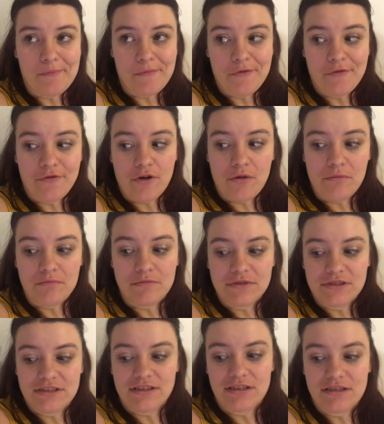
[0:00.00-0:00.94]

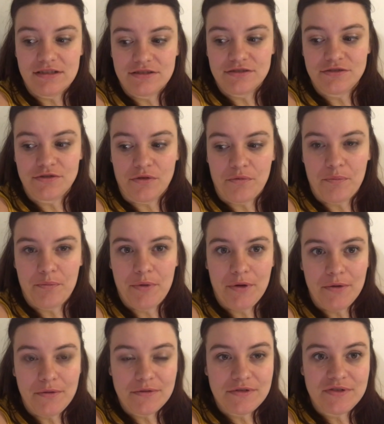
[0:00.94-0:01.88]
from sort of
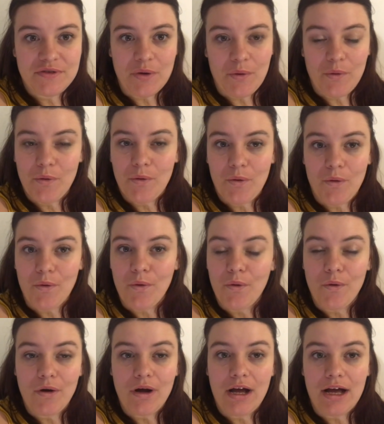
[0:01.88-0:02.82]
Boots
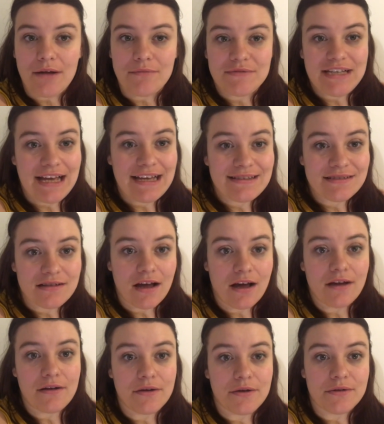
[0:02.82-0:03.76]
or
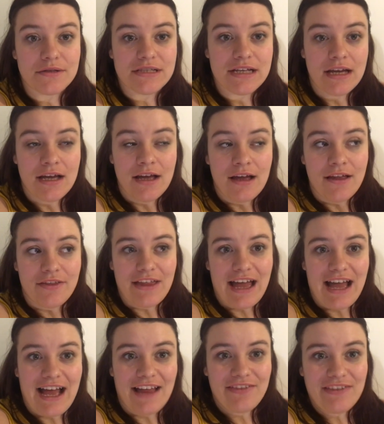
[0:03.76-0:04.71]
Tesco's
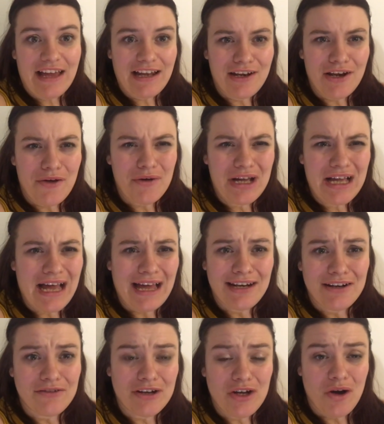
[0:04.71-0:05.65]
that had that lower
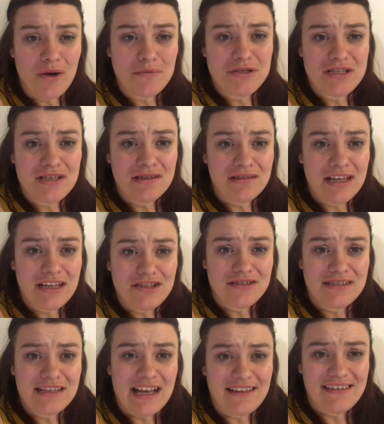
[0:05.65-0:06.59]
calorie option. They
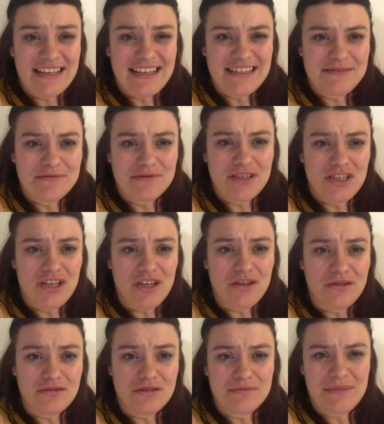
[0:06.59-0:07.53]
just had these
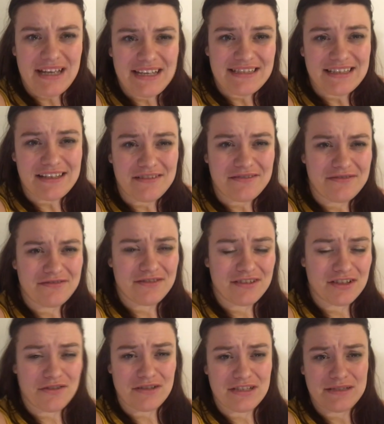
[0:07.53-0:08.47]
huge massive
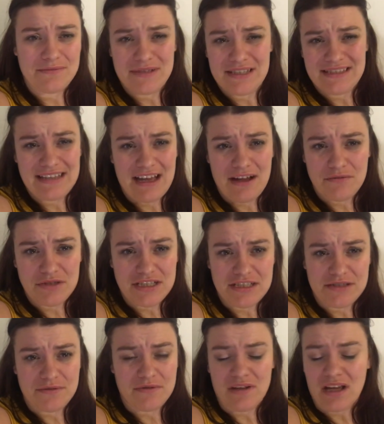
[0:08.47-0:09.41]
Christmas
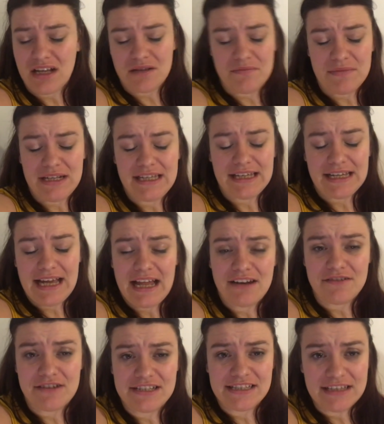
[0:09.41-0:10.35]
sandwiches with like 1 million
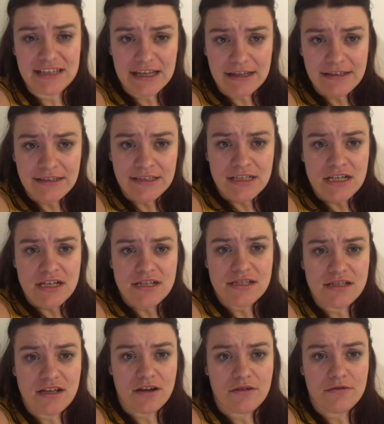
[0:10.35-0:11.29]
calories in there,
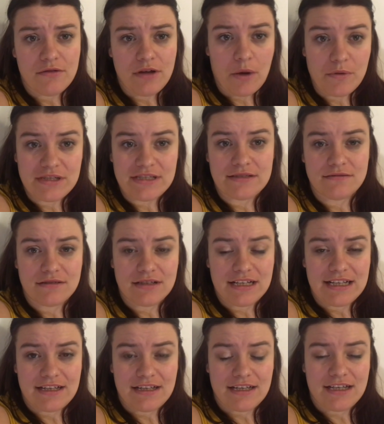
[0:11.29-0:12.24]
so I wasn't
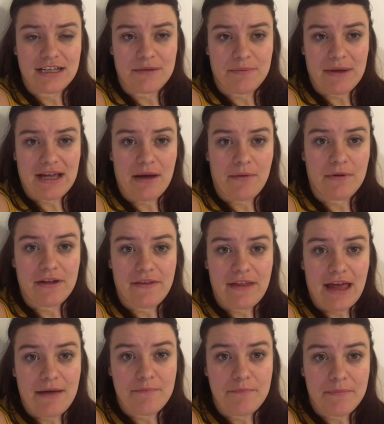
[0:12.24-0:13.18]
gonna pick up one of
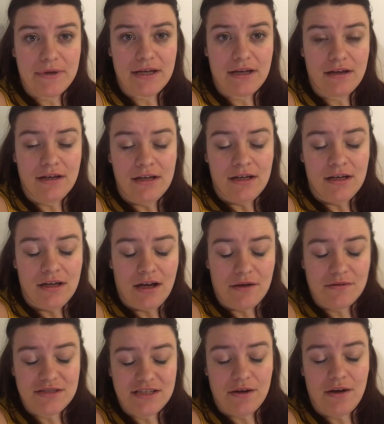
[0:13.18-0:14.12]
them, but
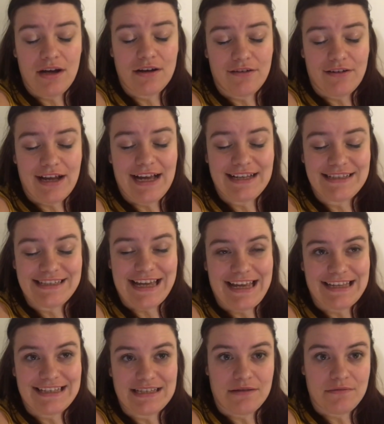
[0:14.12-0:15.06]
I was so hungry I had to
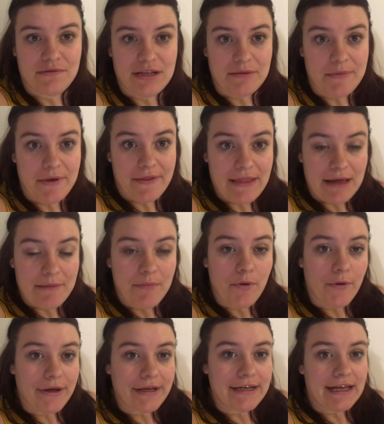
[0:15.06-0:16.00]
eat something by that
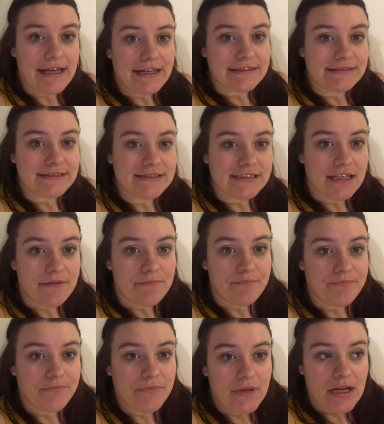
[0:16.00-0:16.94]
point, and
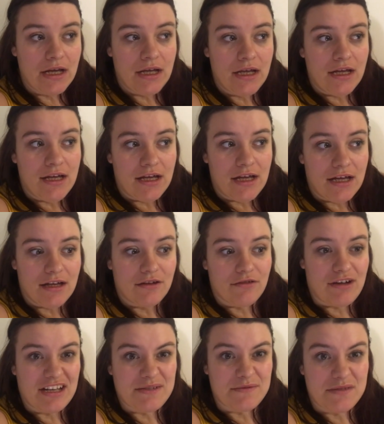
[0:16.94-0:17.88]

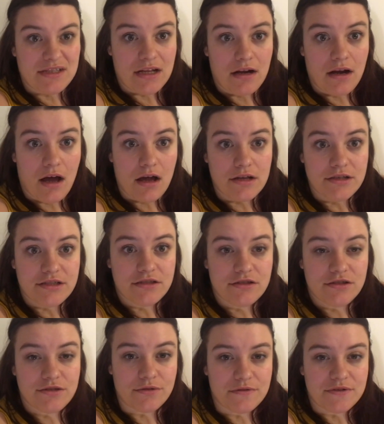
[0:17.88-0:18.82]
Greg's was the
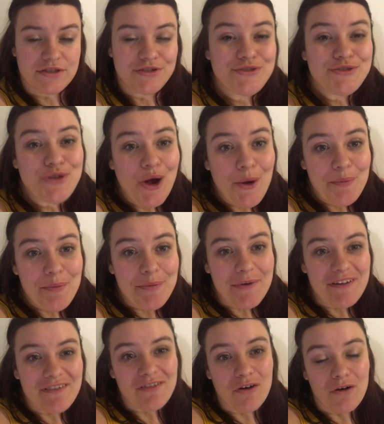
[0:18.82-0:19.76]
last sort of stop
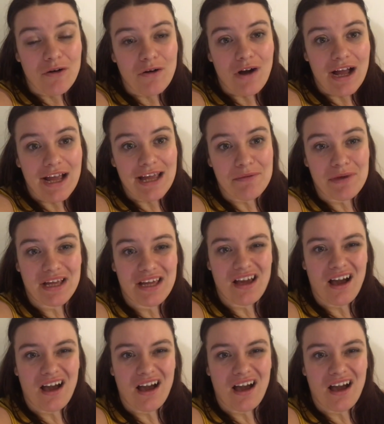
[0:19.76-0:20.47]
before I hit my